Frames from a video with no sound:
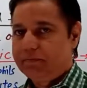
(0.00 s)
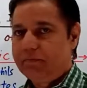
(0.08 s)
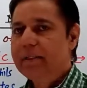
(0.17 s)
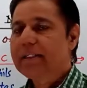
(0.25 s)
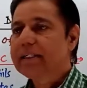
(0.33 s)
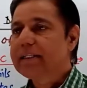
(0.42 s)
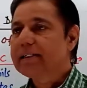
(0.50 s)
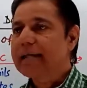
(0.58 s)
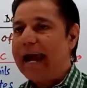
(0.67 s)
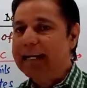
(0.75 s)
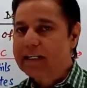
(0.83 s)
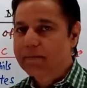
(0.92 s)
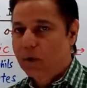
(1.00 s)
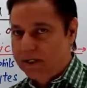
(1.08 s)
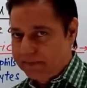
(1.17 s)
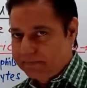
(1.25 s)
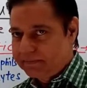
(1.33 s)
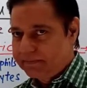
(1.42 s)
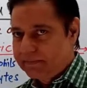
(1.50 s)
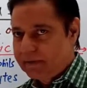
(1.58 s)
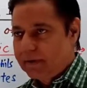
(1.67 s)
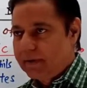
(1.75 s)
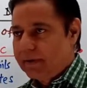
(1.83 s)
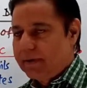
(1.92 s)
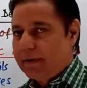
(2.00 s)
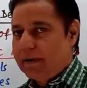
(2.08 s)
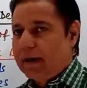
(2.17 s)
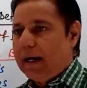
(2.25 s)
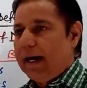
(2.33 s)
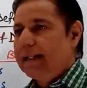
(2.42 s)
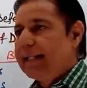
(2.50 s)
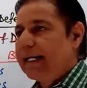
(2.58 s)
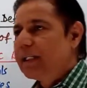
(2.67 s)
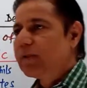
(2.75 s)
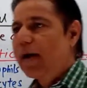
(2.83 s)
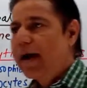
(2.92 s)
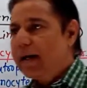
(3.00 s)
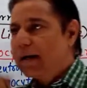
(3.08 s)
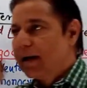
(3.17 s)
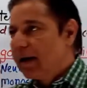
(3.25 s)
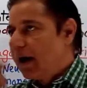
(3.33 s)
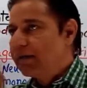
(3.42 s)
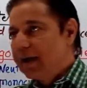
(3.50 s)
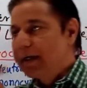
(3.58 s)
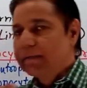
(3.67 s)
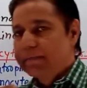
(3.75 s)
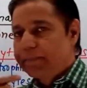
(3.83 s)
means it is an antibody, and that is why our